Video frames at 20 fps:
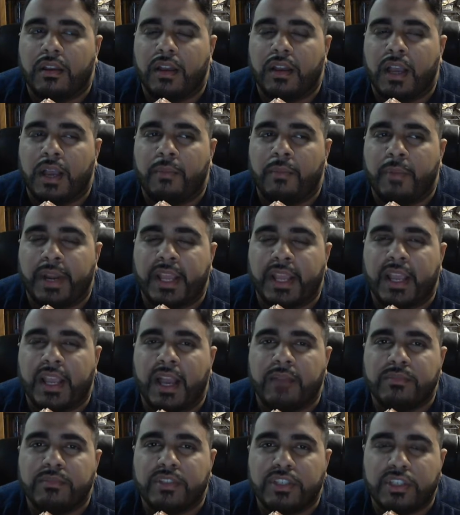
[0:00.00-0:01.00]
when it
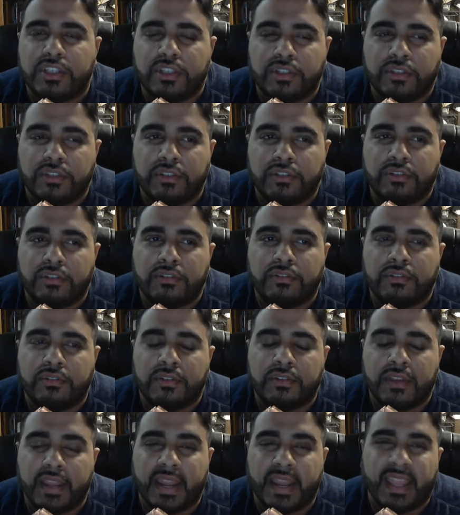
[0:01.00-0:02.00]
comes to
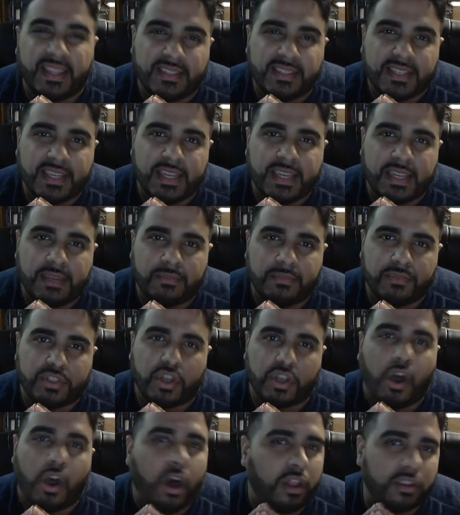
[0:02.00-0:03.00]
getting a team
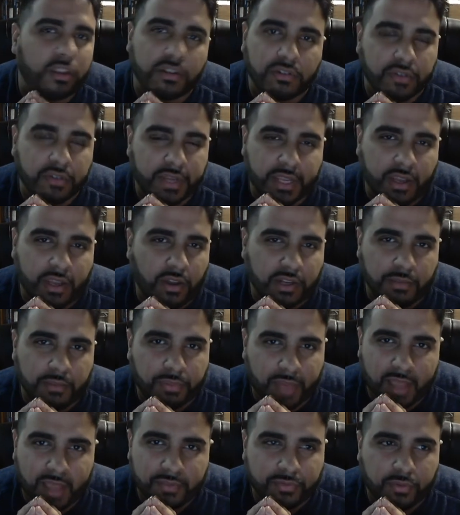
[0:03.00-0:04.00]
to all agree on a
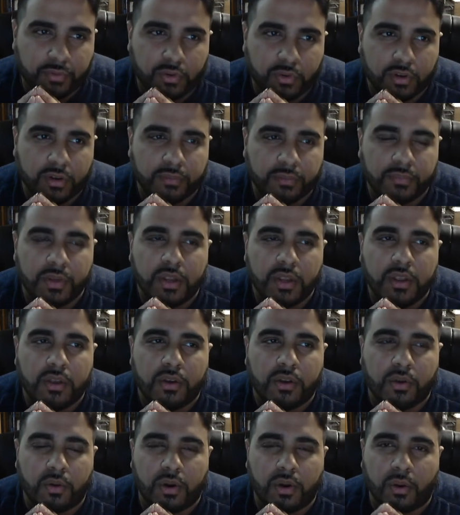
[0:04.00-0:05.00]
platform
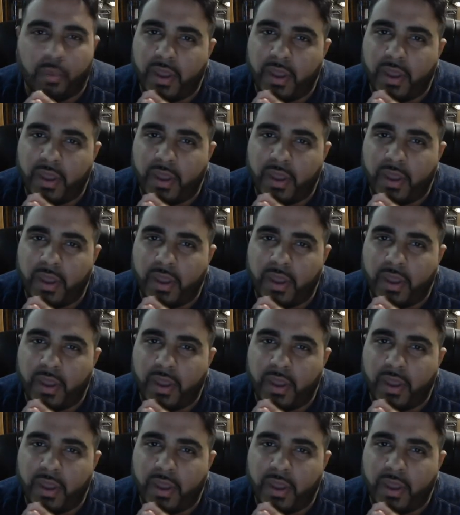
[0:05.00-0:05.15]
or a